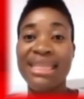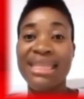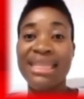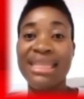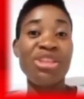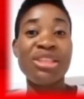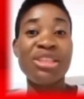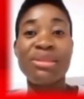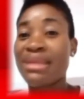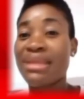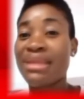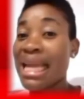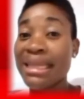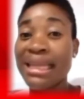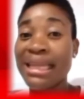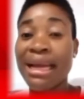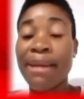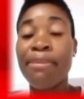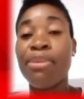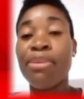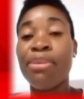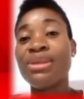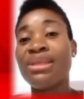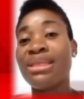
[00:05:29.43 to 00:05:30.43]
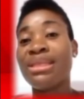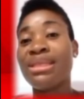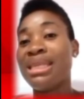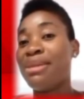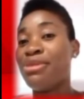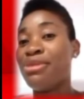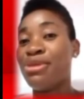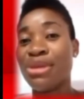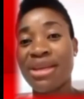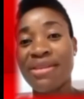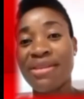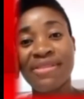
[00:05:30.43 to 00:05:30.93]
Let's just take that booster
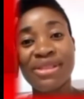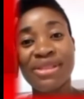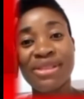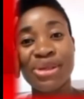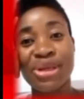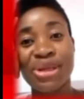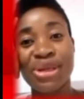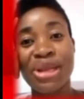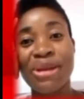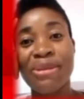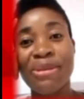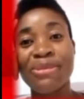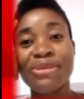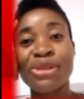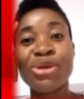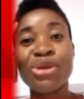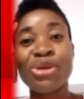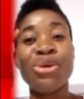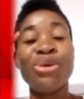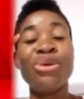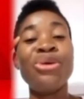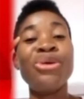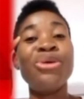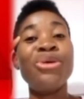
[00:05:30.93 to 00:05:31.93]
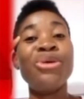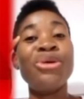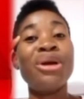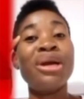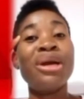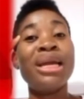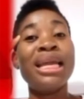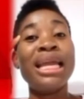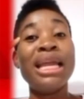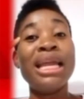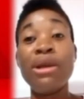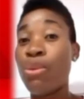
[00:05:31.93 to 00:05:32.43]
to give it to him. So
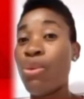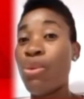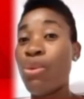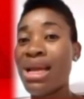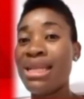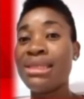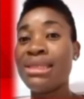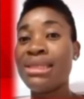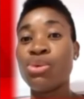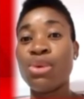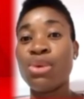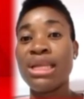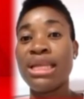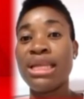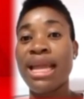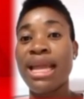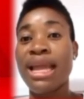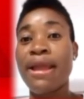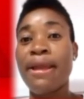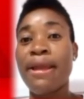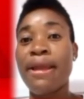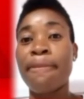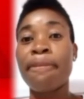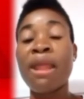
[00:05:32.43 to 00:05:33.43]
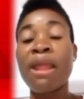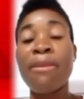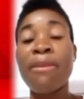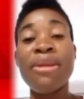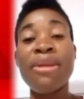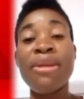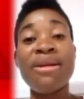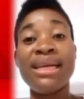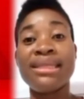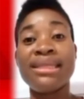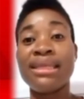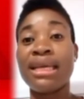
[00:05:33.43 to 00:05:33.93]
he went with the
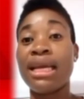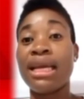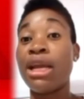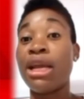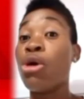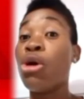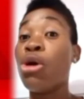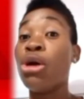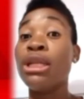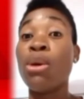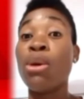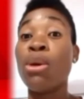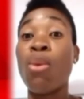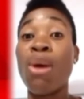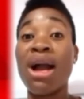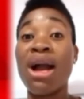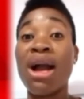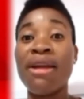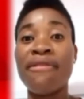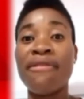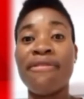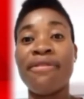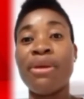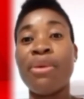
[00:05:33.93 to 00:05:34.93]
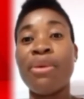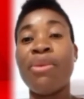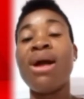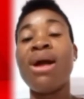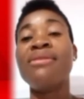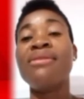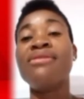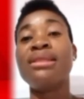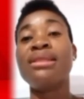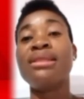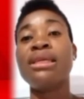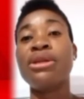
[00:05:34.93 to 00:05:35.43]
Miiracell, called the wife. The
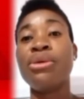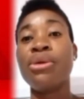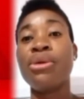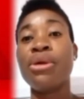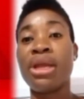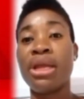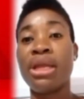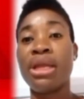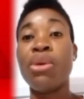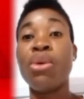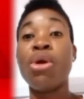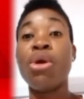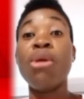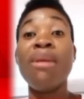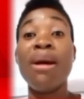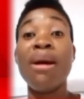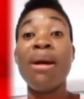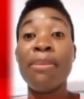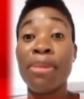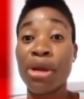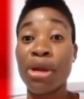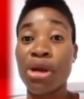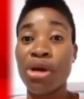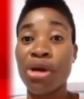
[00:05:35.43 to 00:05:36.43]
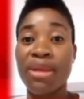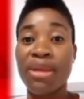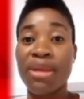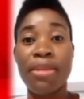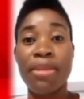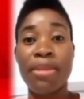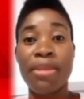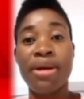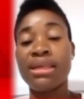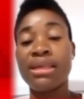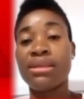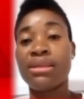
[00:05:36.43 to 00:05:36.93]
wife said, okay, they will come and pick up the
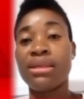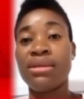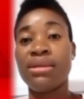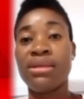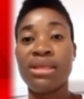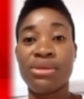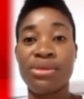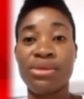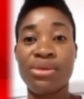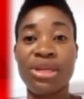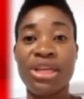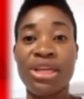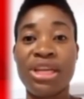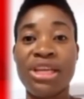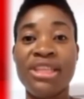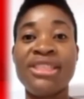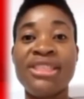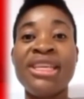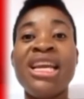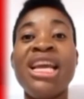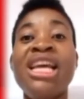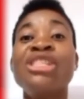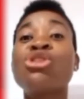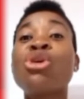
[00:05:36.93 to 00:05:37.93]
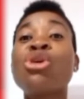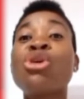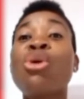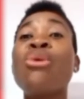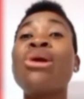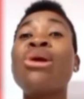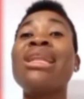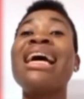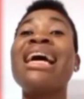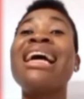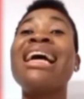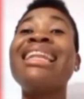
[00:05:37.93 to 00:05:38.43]
Miiracell. They took it. So
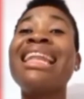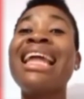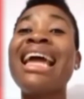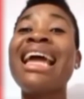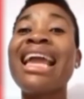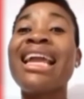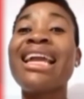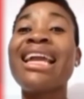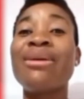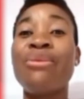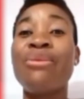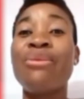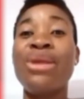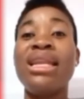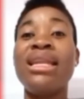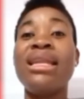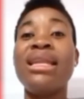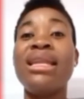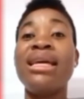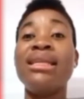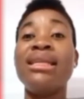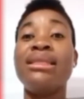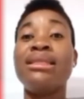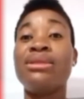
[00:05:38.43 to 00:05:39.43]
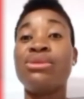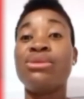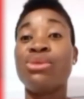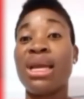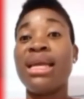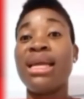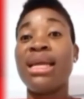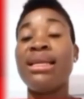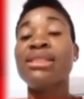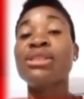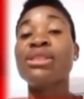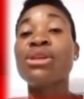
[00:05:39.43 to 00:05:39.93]
we needed to
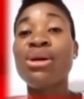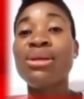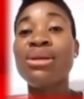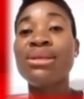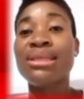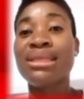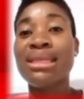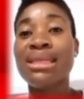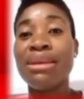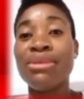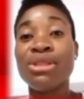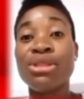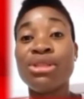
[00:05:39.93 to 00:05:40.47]
get his consent.